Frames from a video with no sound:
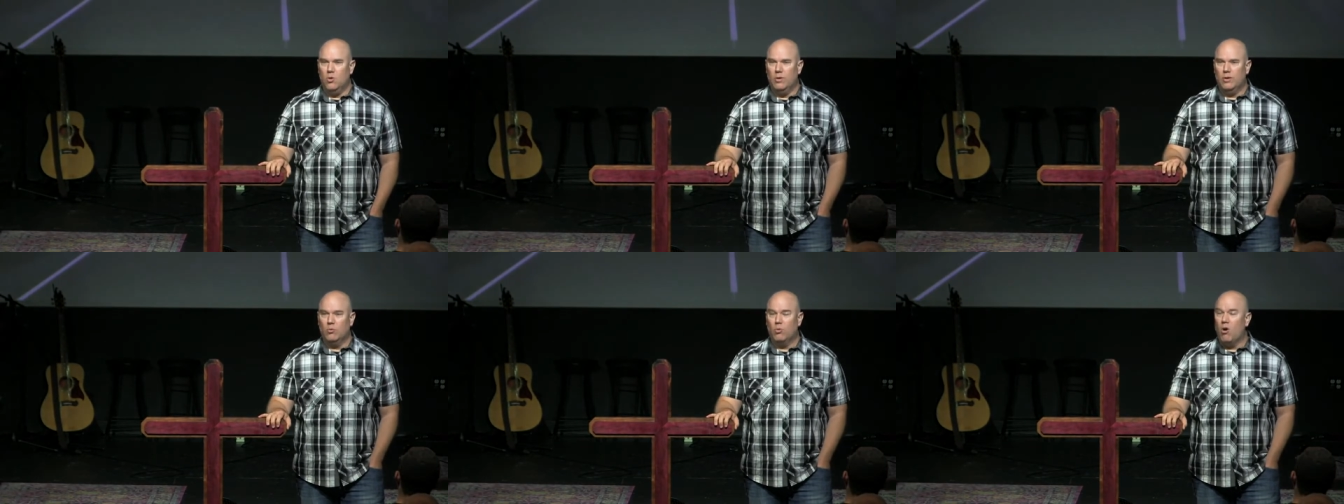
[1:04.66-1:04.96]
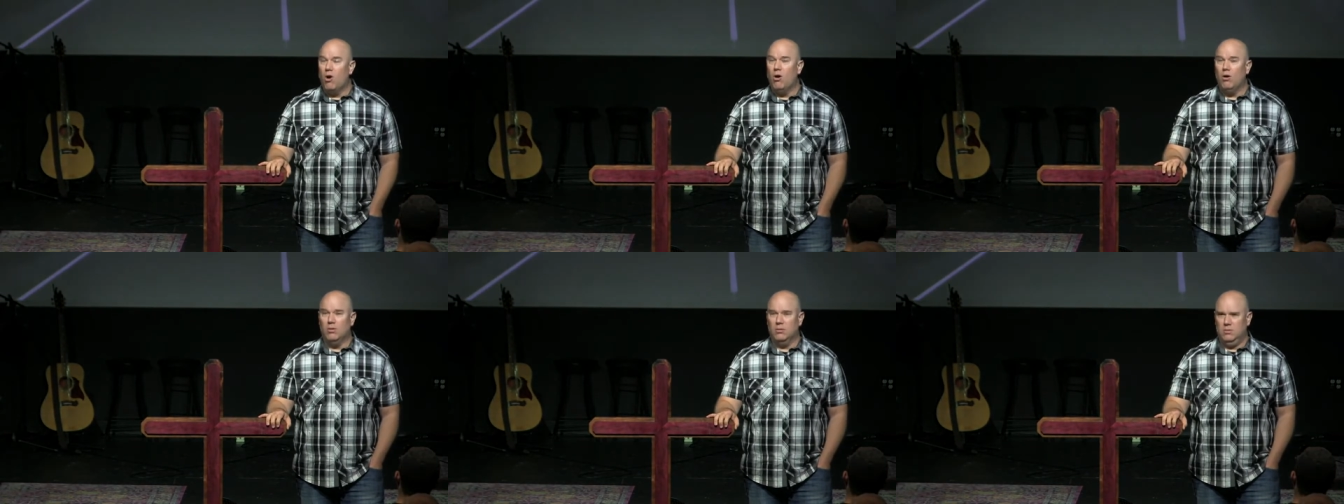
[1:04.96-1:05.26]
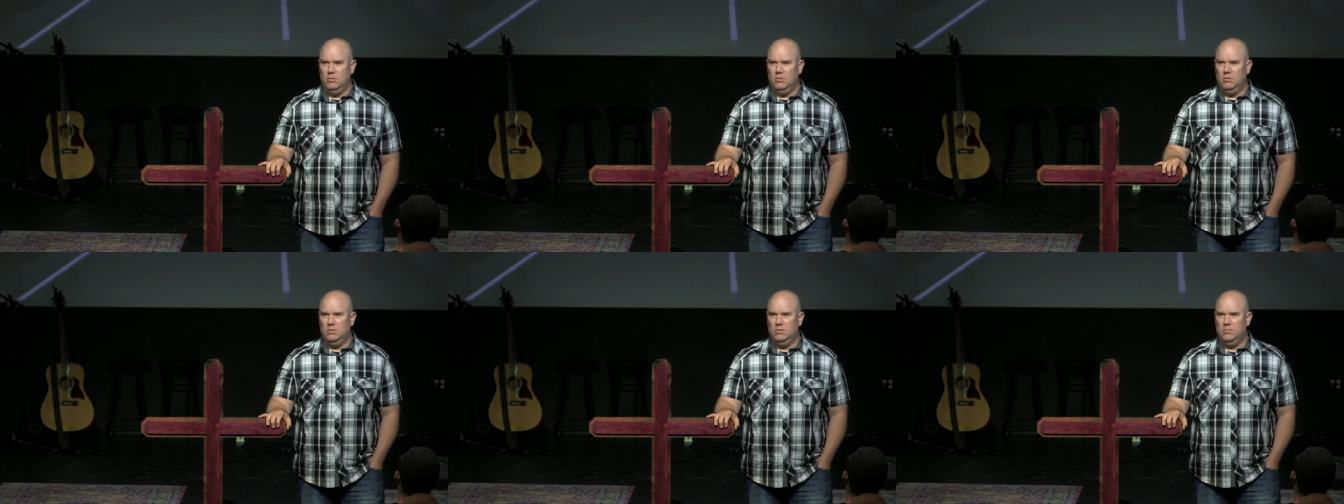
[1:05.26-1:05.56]
going wrong?
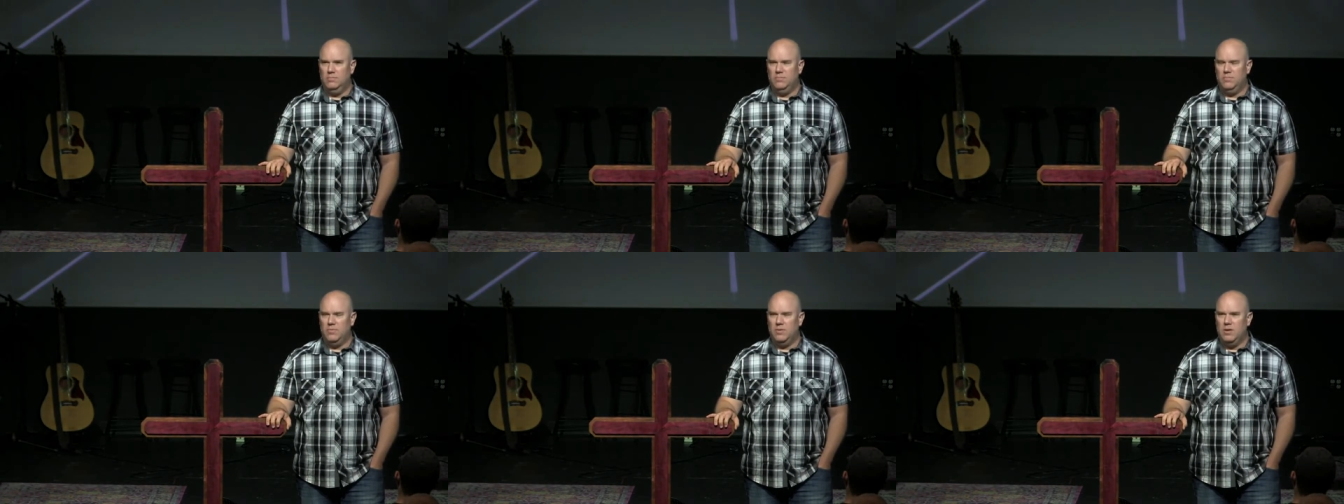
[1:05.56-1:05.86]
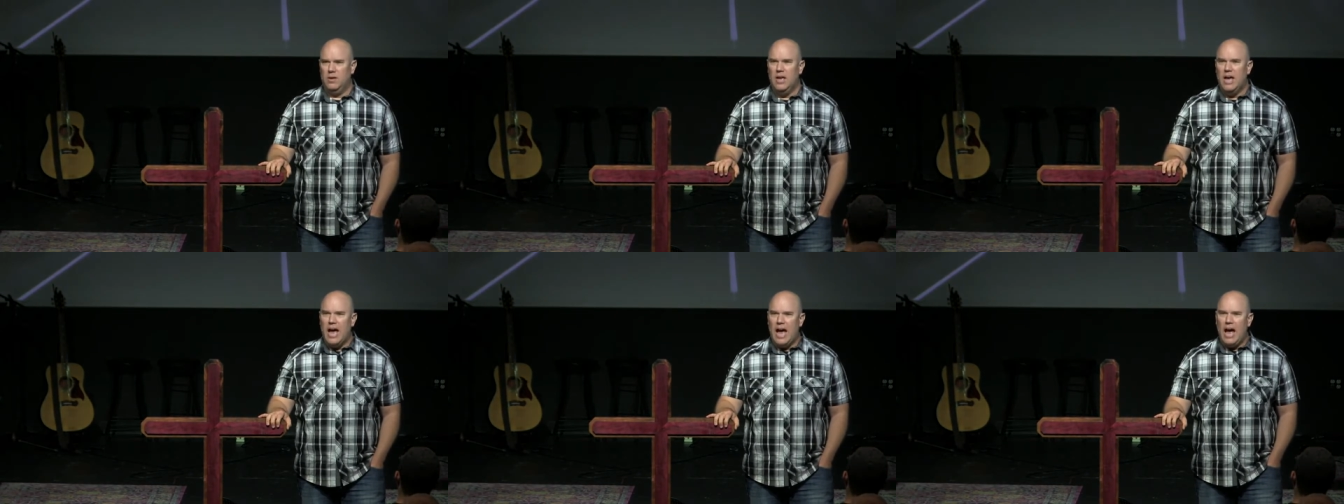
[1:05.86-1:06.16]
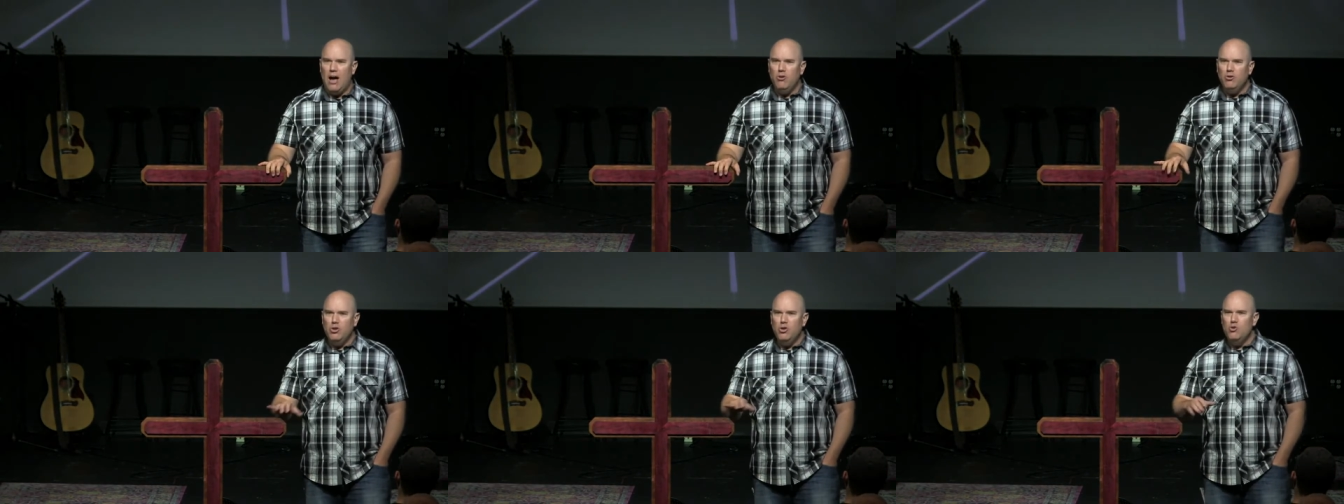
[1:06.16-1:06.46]

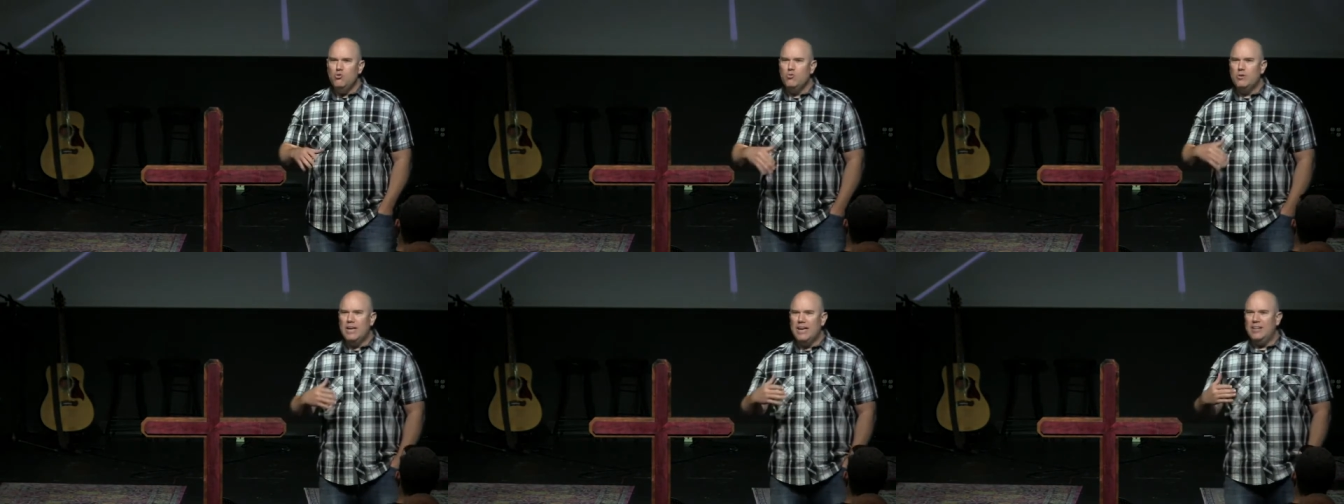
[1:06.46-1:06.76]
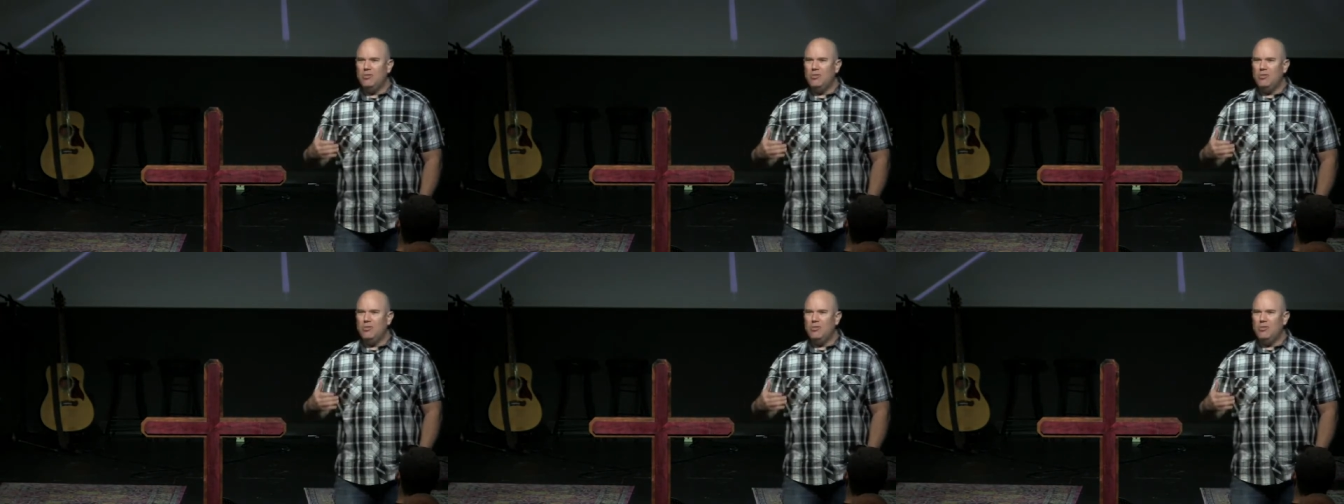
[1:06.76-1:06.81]
How do you